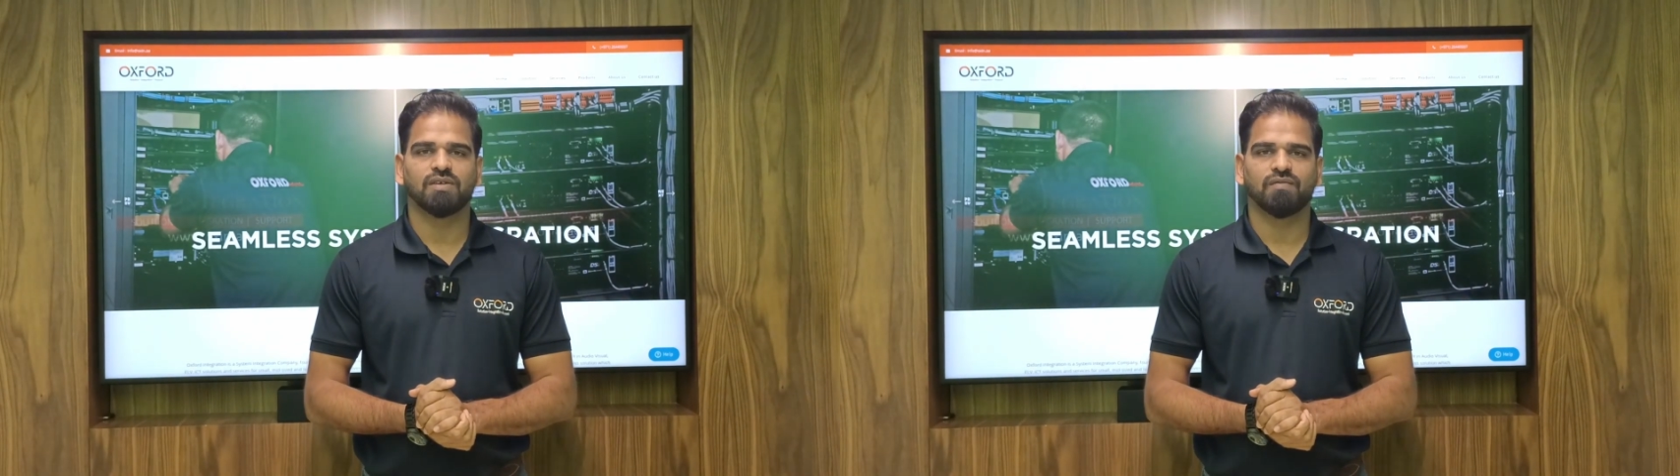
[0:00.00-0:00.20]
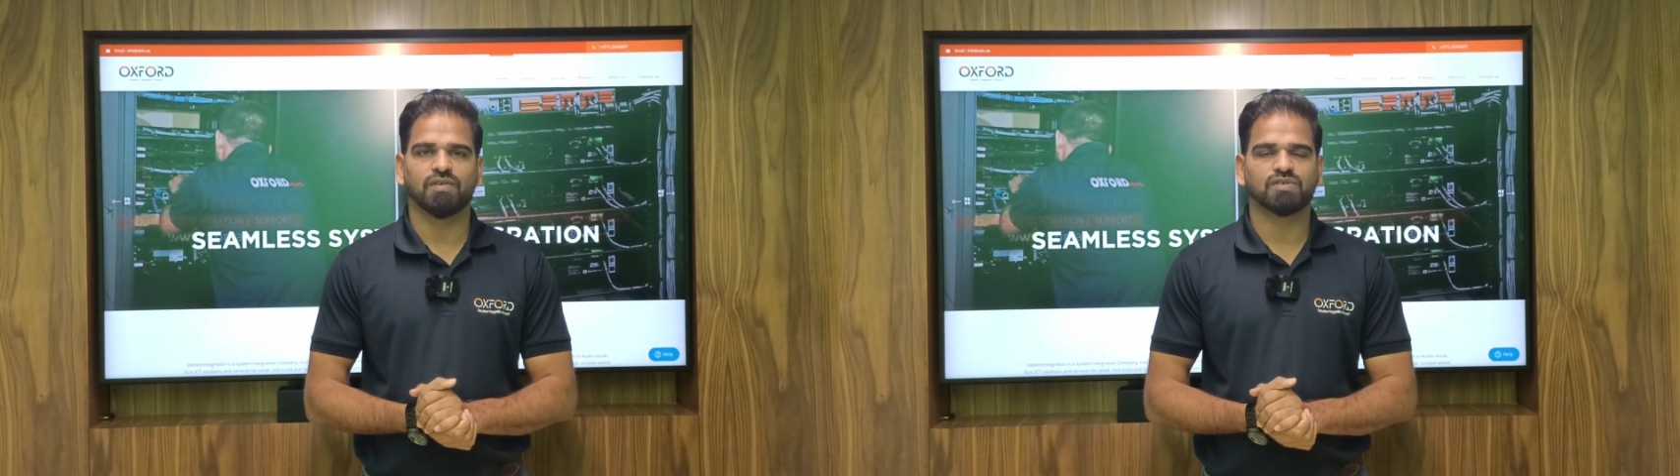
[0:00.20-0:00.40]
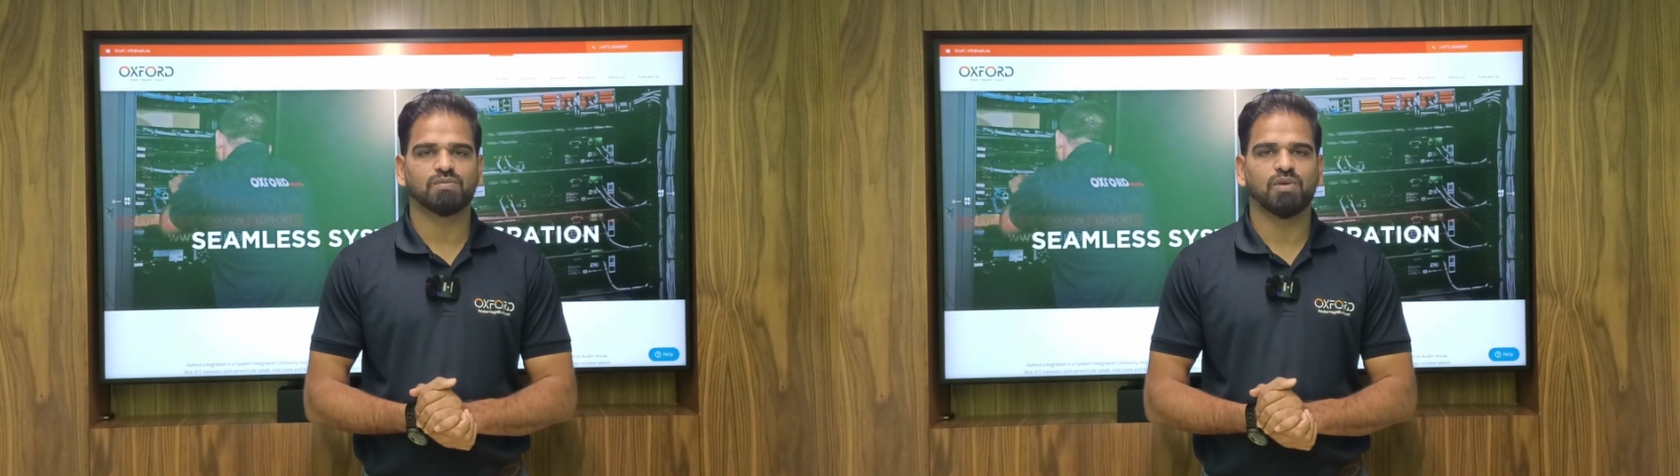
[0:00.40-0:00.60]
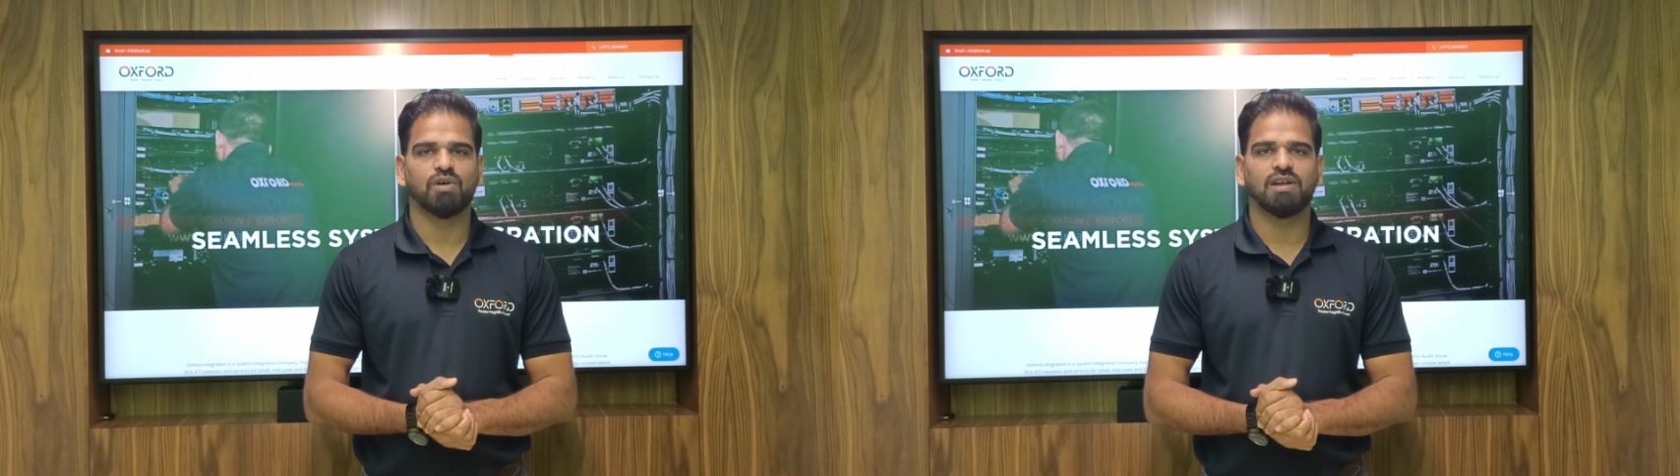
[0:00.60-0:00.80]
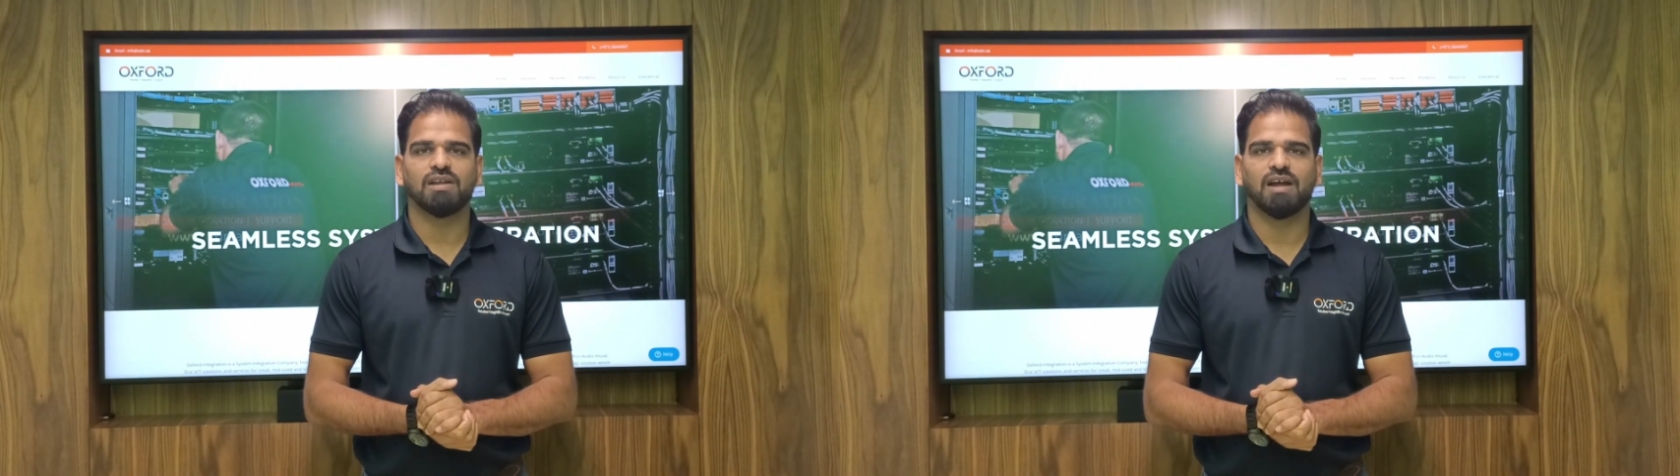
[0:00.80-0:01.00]
for
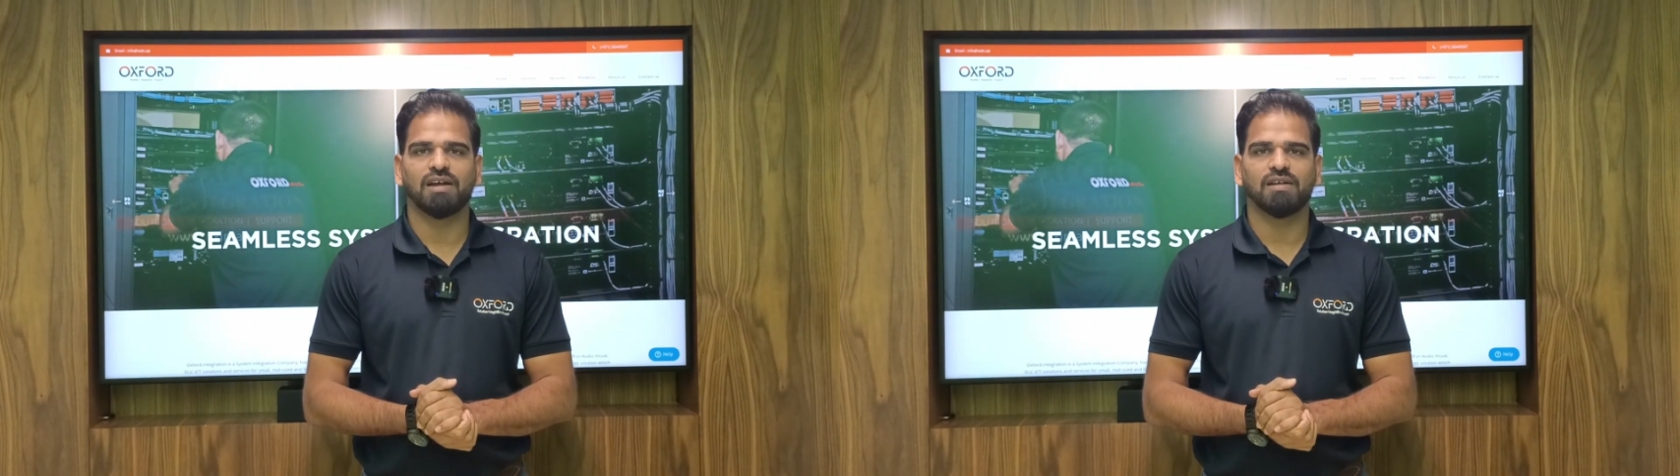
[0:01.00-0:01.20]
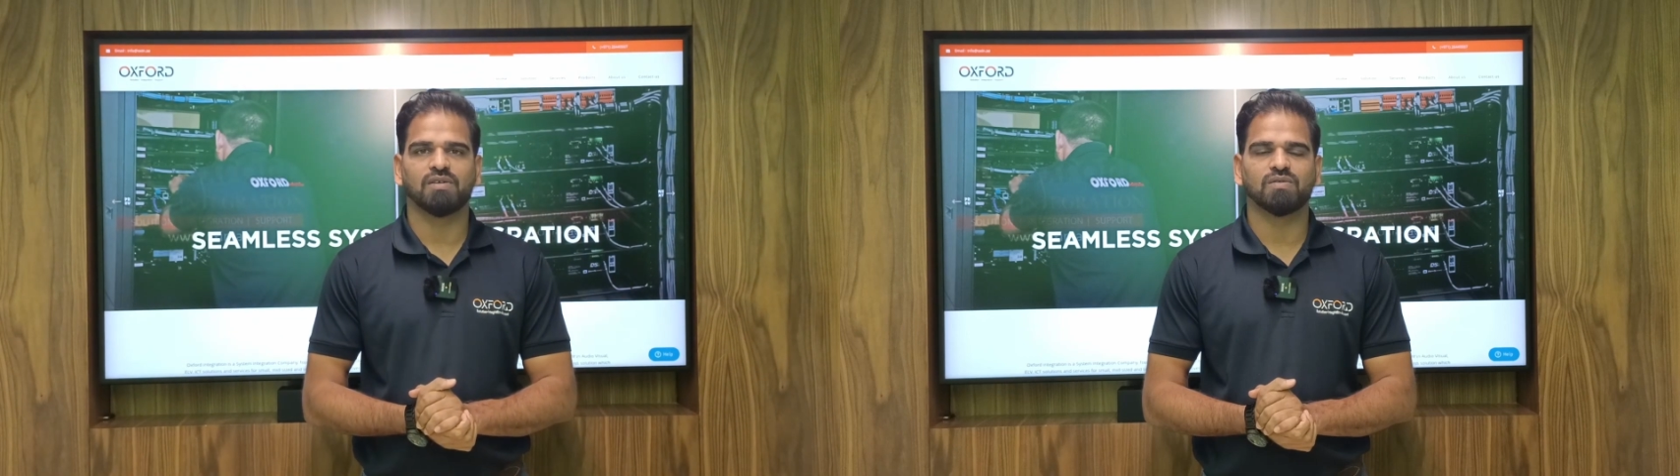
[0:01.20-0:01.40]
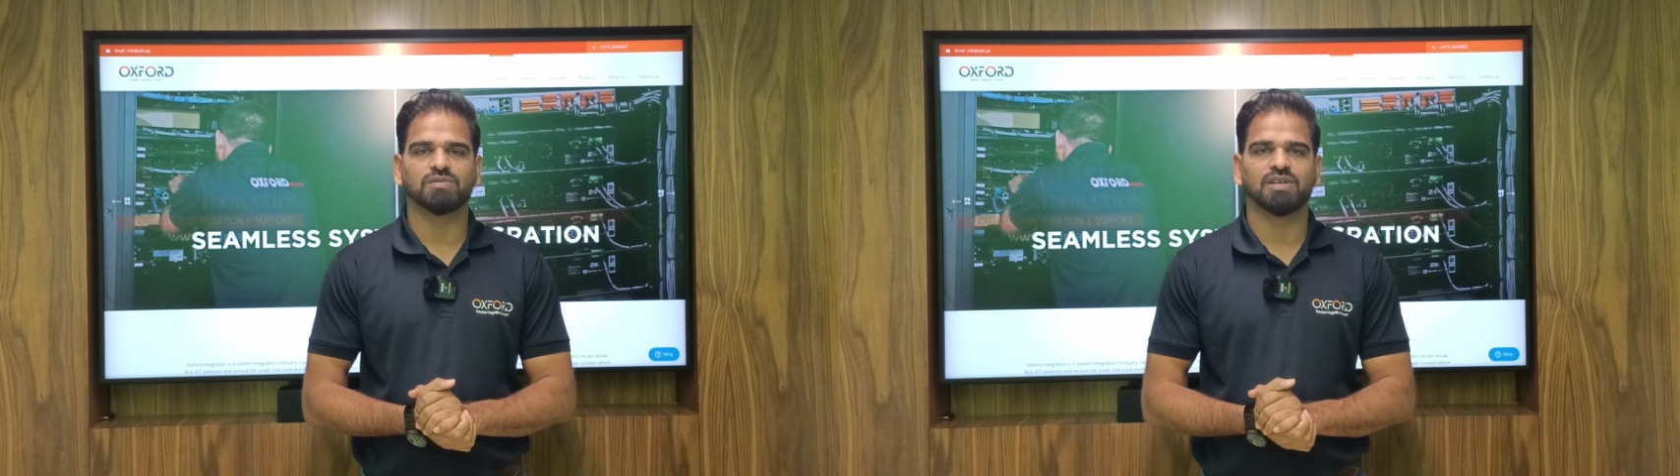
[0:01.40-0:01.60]
small huddle rooms